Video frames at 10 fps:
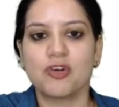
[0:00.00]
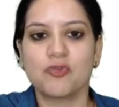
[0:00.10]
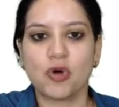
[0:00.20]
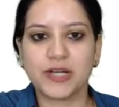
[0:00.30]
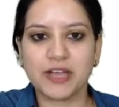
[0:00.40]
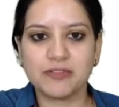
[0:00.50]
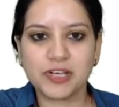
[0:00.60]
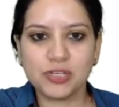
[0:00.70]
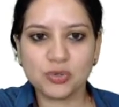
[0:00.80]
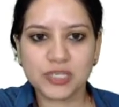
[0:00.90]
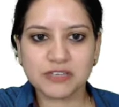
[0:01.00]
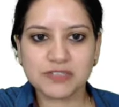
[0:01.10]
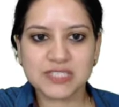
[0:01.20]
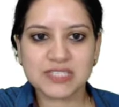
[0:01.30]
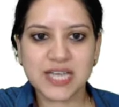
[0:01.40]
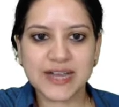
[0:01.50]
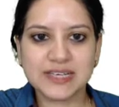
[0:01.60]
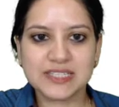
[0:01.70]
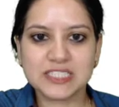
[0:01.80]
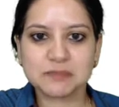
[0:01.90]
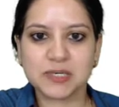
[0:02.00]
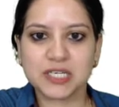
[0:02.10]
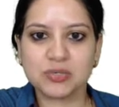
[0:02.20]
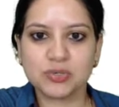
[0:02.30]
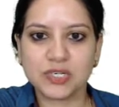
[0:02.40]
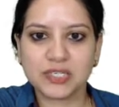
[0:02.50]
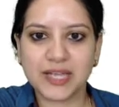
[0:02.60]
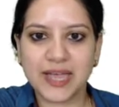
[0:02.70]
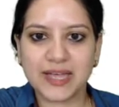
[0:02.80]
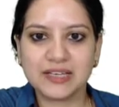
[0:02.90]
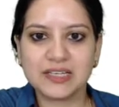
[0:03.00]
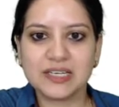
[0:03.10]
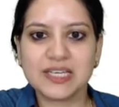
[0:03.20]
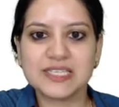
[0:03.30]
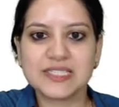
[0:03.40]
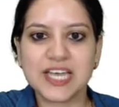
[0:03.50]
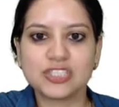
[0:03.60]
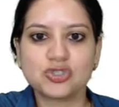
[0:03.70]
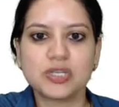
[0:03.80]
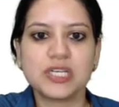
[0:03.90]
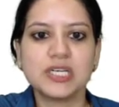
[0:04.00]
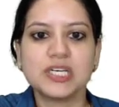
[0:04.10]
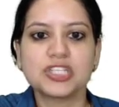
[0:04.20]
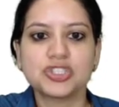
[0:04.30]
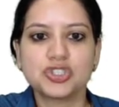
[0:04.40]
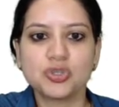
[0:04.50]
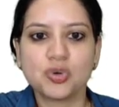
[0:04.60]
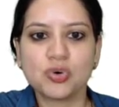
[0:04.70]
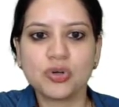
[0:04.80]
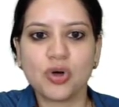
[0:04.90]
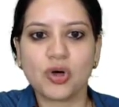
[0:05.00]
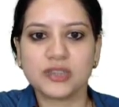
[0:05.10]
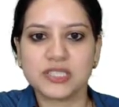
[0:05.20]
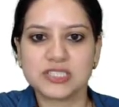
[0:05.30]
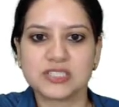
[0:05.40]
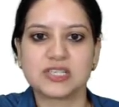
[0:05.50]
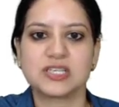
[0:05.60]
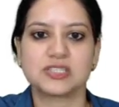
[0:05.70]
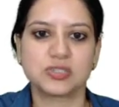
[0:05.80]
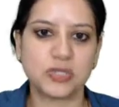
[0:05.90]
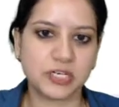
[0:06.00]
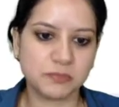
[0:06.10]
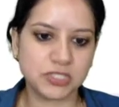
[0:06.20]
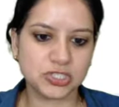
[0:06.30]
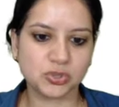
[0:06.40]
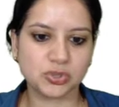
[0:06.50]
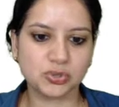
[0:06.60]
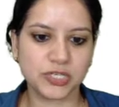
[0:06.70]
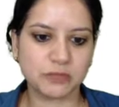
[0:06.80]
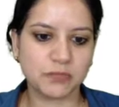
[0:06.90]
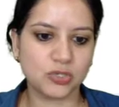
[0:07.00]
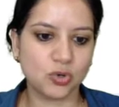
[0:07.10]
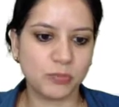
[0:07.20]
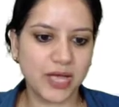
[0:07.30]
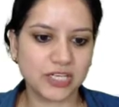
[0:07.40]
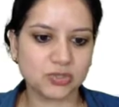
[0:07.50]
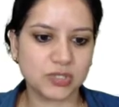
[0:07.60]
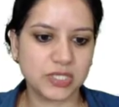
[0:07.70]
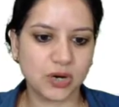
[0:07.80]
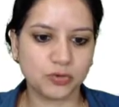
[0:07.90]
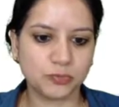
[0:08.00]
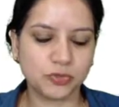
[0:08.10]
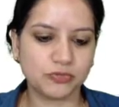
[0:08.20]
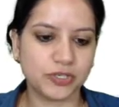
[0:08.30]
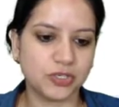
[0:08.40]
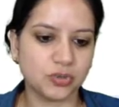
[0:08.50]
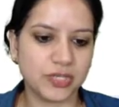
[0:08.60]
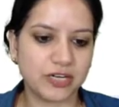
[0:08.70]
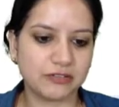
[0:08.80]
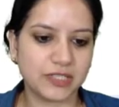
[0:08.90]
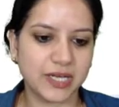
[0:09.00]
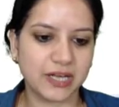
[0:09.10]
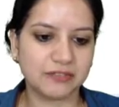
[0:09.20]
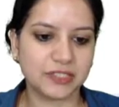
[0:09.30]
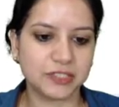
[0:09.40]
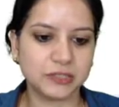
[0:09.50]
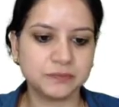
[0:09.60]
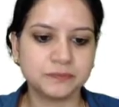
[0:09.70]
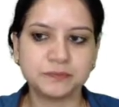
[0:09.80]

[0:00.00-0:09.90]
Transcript: Whatever you give inside this particular tag is actually shown on the screen. So let me show you. Let me go back to the output window that we have here.